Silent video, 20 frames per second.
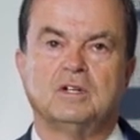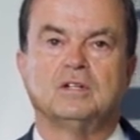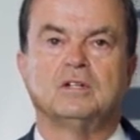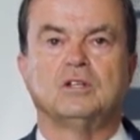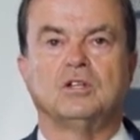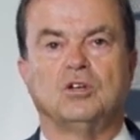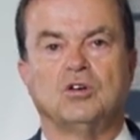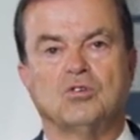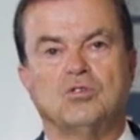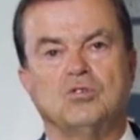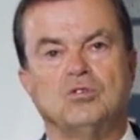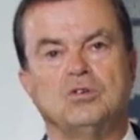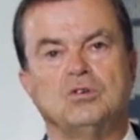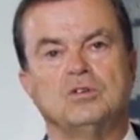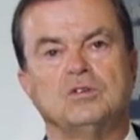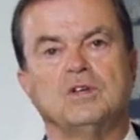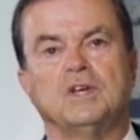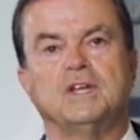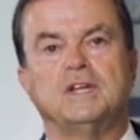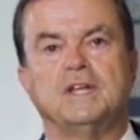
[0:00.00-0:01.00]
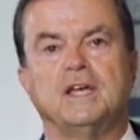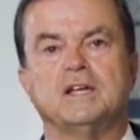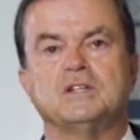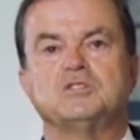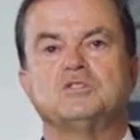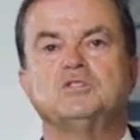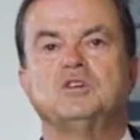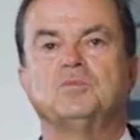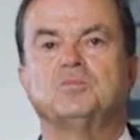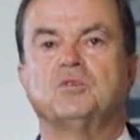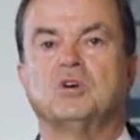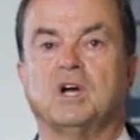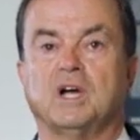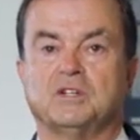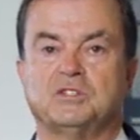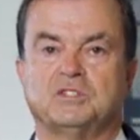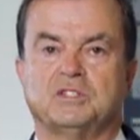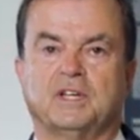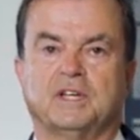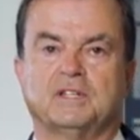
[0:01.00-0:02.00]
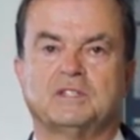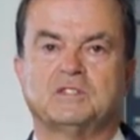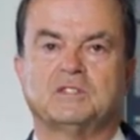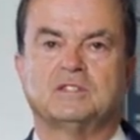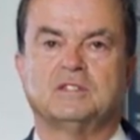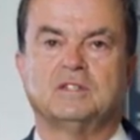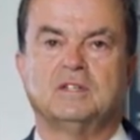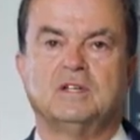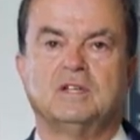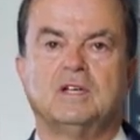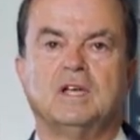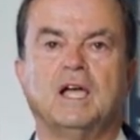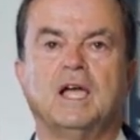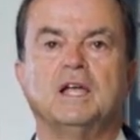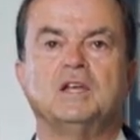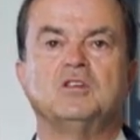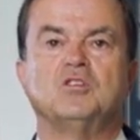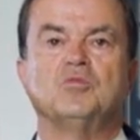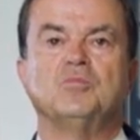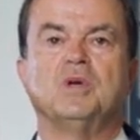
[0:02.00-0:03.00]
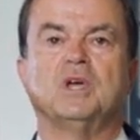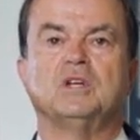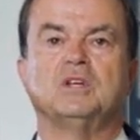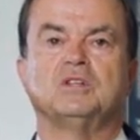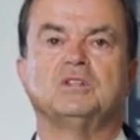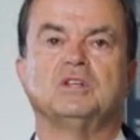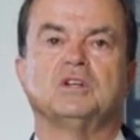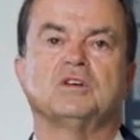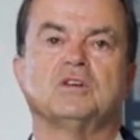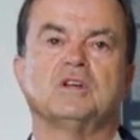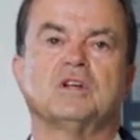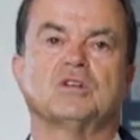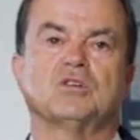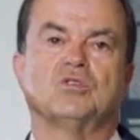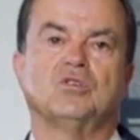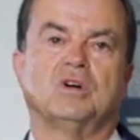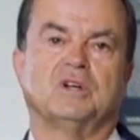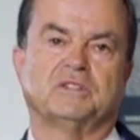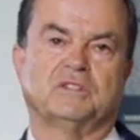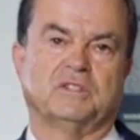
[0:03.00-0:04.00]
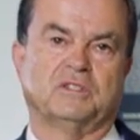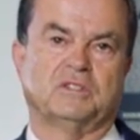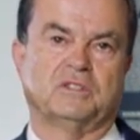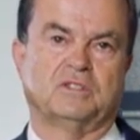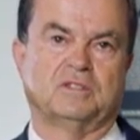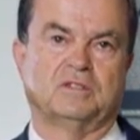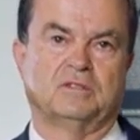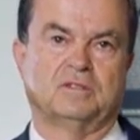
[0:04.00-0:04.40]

local and national projects, and humanitarian causes.